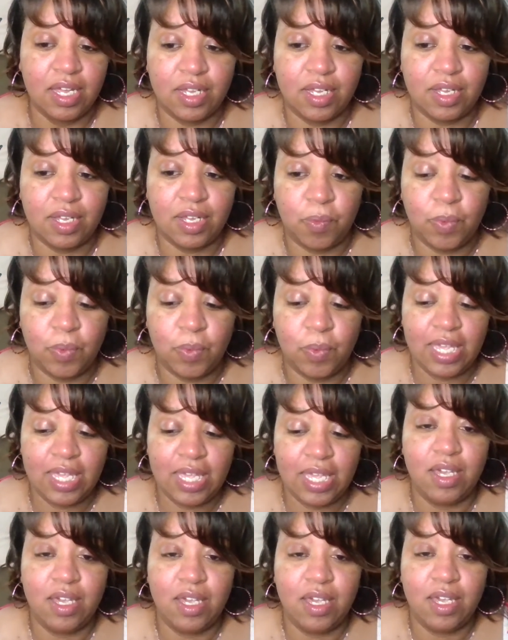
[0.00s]
we
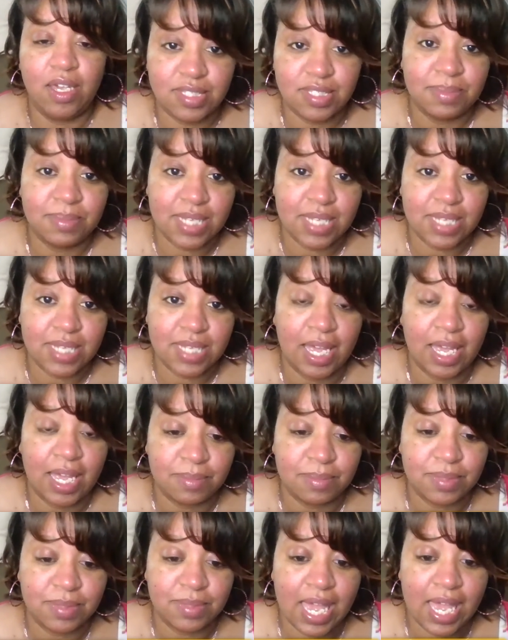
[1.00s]

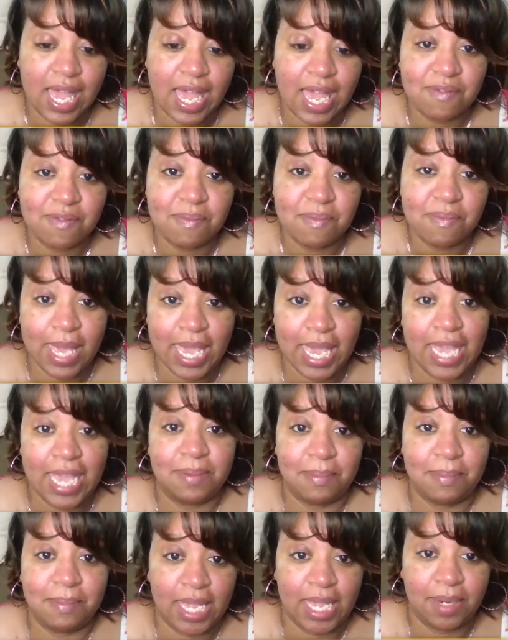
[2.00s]
sometimes have man
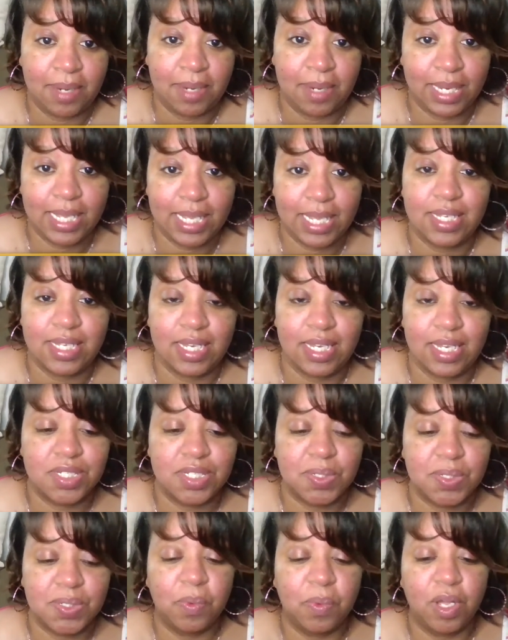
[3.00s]
made blessings.
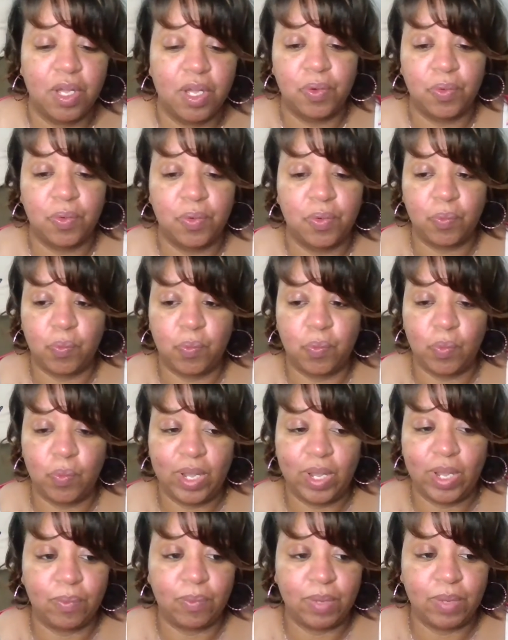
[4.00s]
Well,
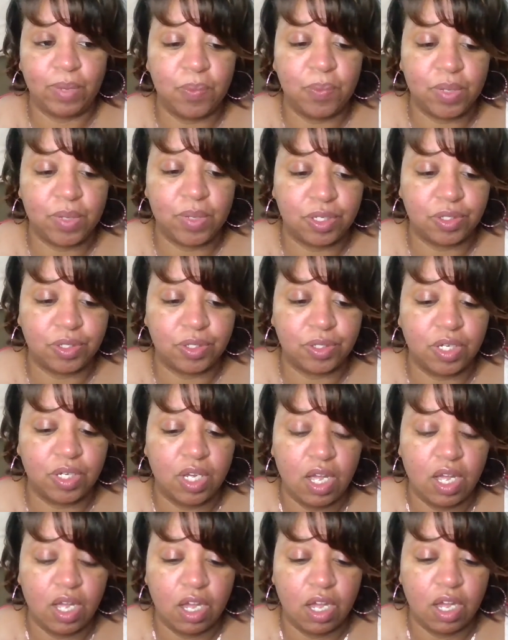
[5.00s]
where we will
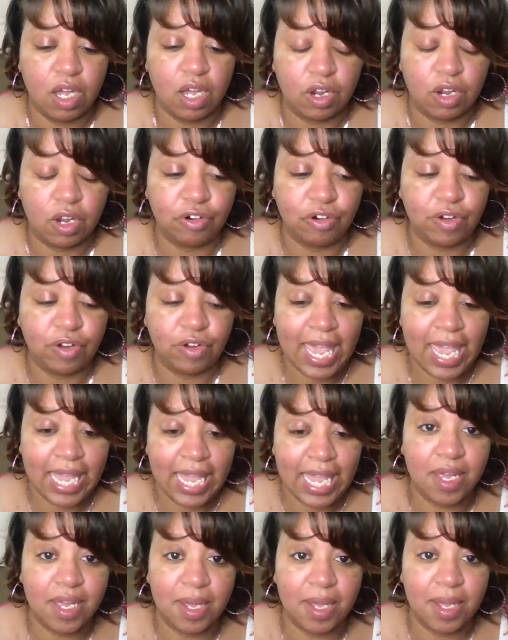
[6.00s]
create
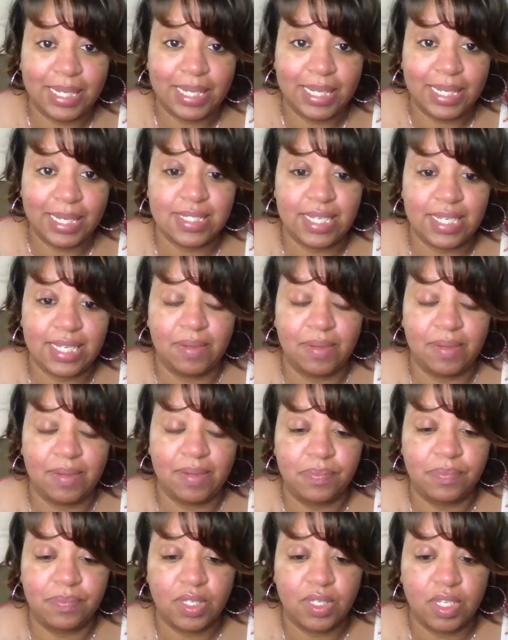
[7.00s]
a blessing
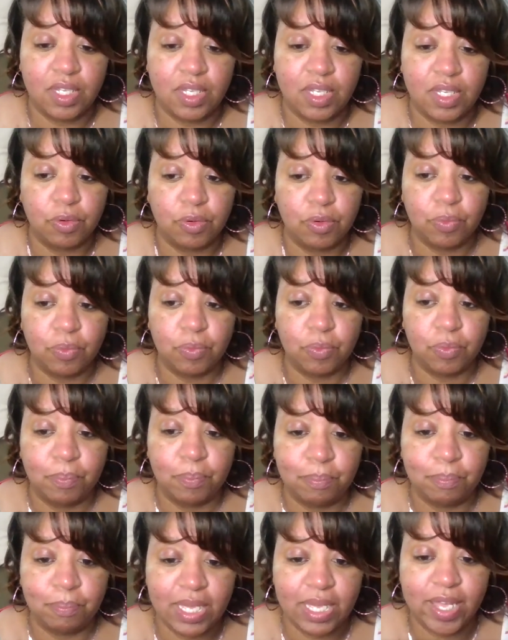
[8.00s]

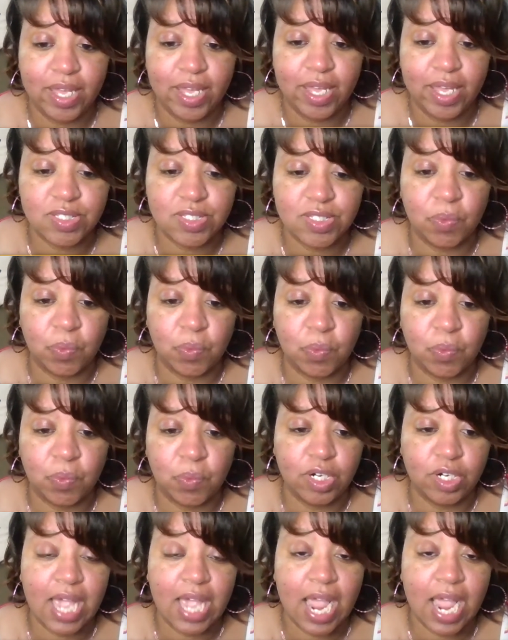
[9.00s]
because we're
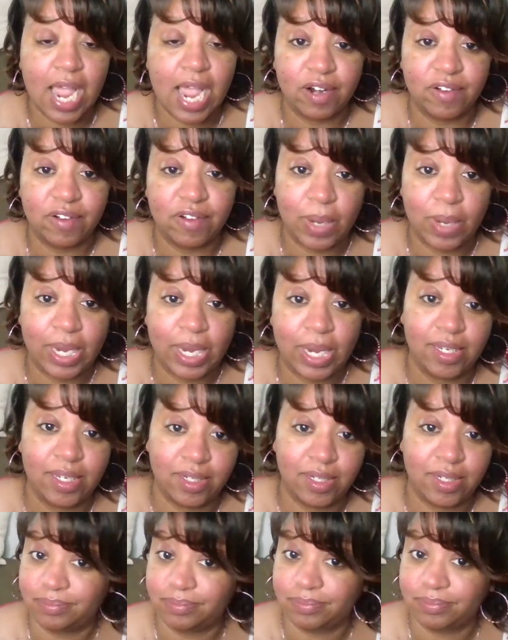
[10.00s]
tired of waiting.
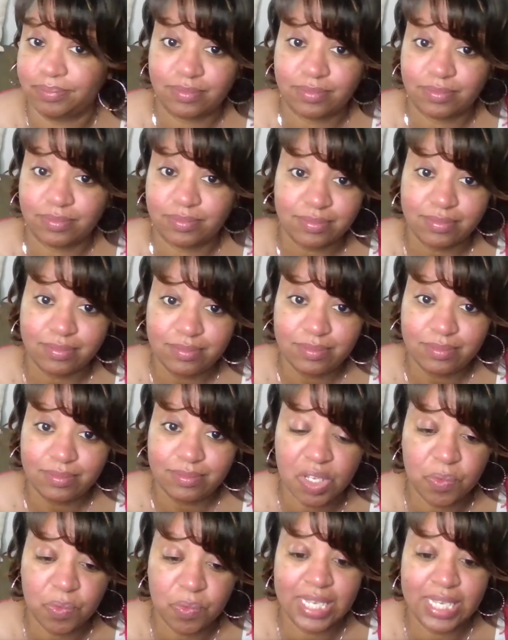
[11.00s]

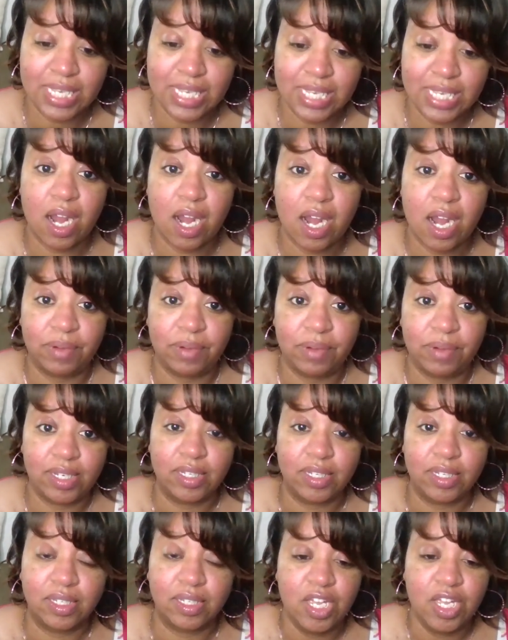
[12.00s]
We get tired of waiting.
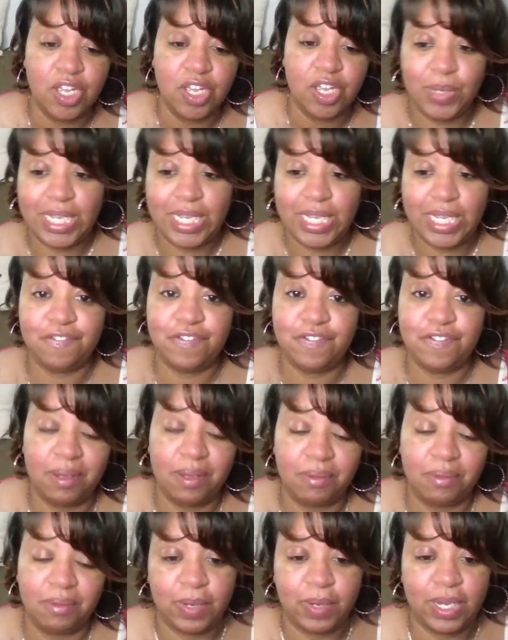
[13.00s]
We get fed up
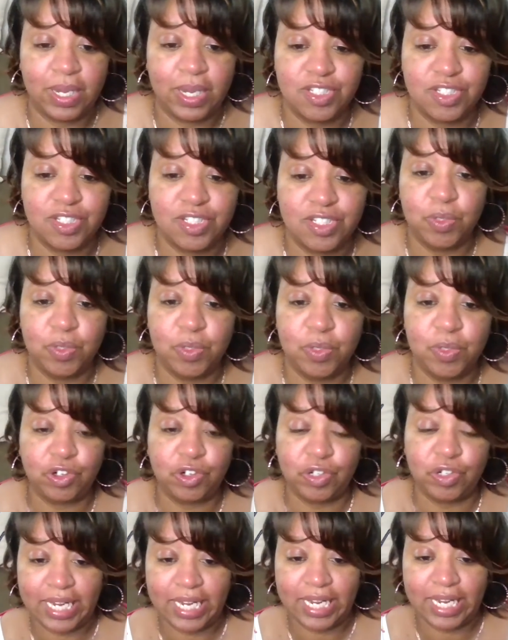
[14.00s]
with waiting. So we'll
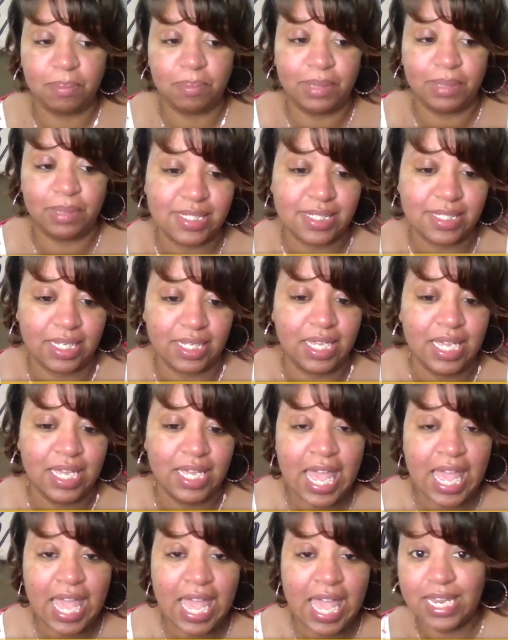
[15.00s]
create a blessing.
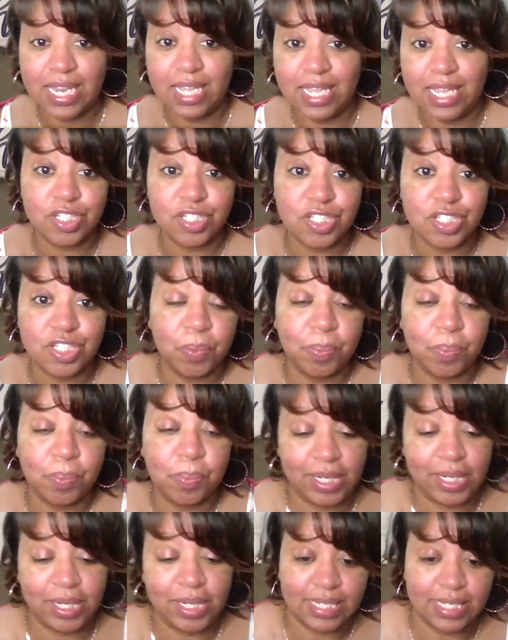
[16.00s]
And it looks so
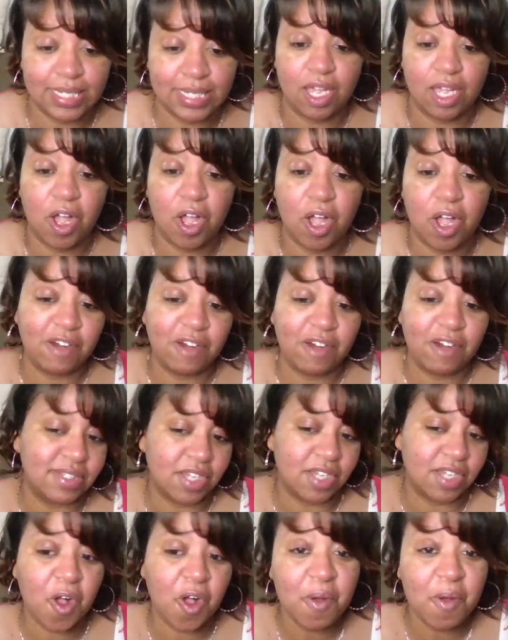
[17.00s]
pretty. And it's like, oh, everybody's like,
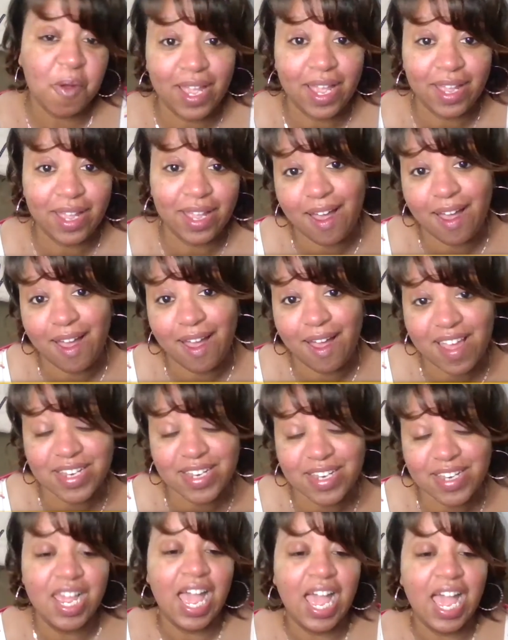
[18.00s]
oh my gosh,
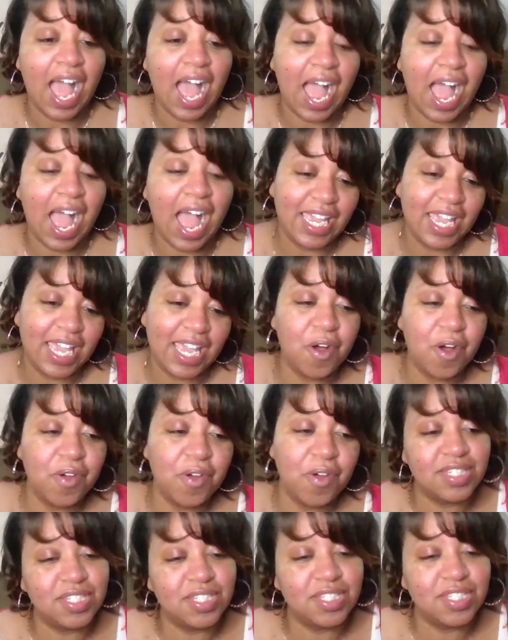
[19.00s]
I can't, oh, that's
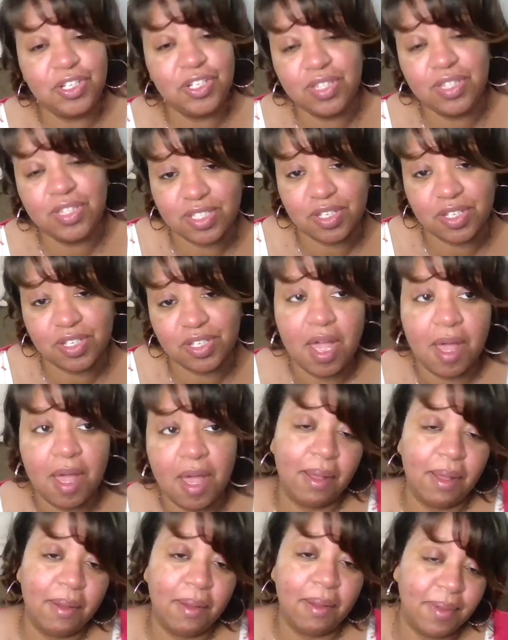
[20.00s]
so, you look so,
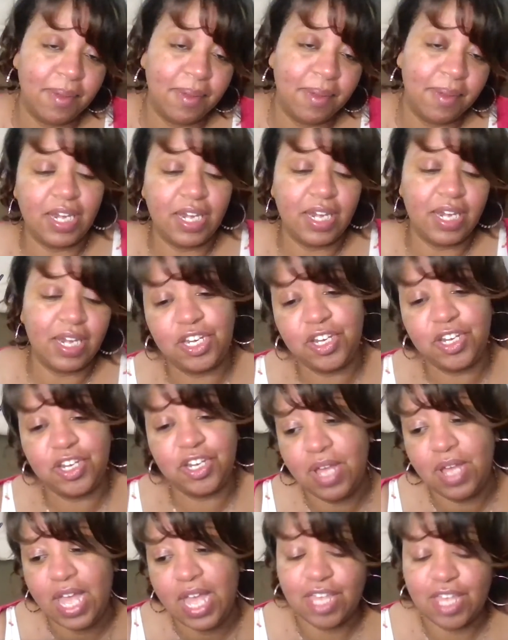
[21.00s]
blah, blah, blah. And, you know,
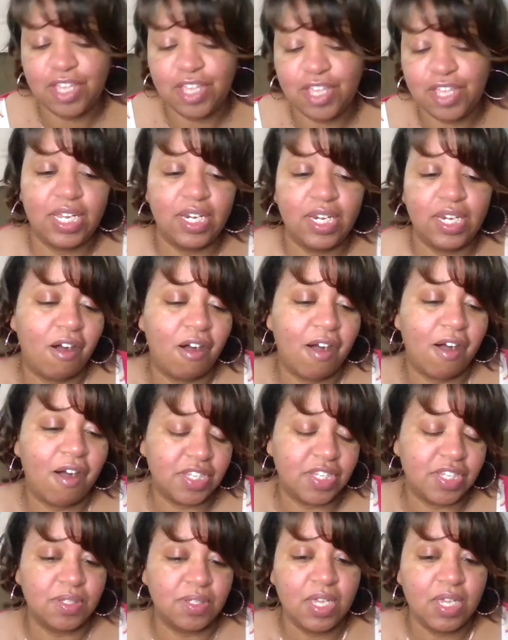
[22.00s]
and you're getting all
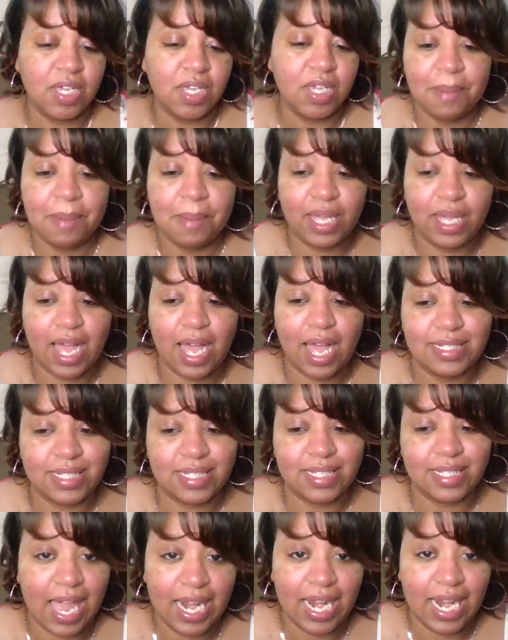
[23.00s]
this. But God's like,
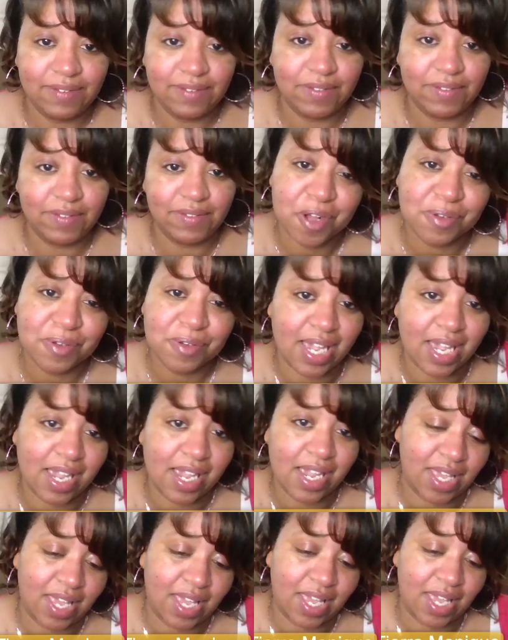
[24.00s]
I didn't even co sign
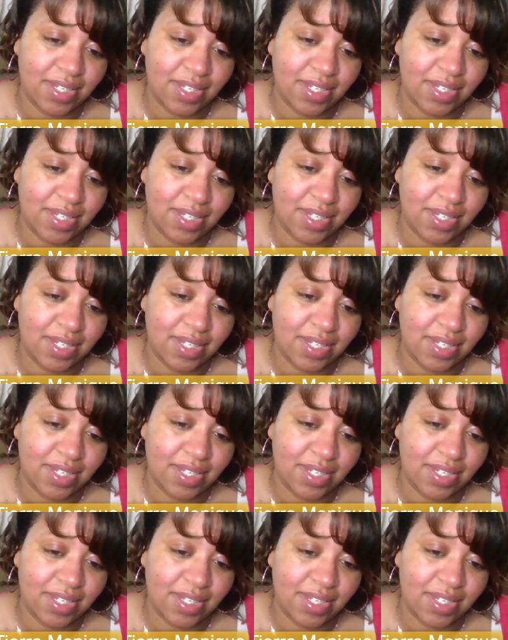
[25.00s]
that.